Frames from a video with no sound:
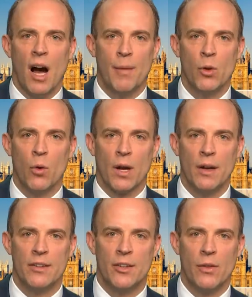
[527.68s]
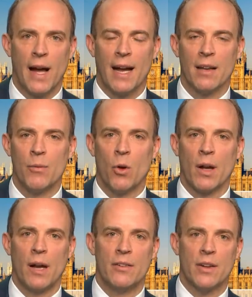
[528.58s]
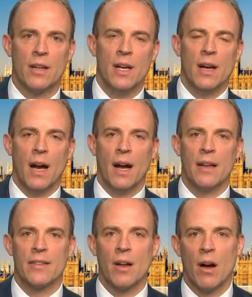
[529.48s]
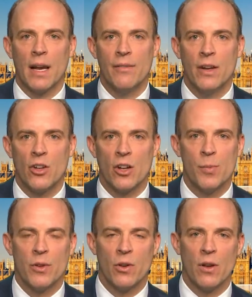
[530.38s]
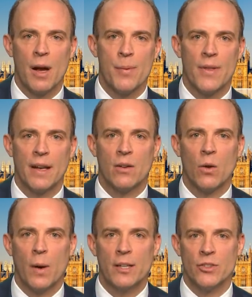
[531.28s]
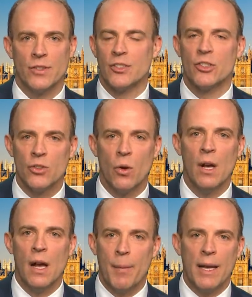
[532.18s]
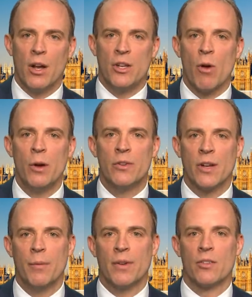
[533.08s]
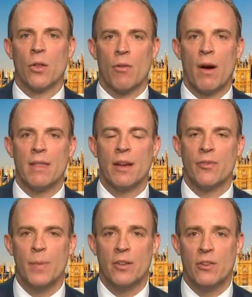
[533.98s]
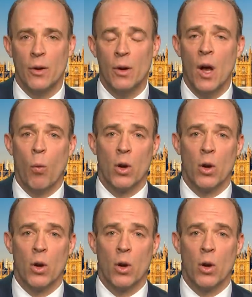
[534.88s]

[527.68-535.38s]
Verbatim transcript: I'm not going to do that, and I'm not going to uh, start giving judgments on hypothetical questions. It's just not, I mean, in your own terms, that's not the right thing for me to do.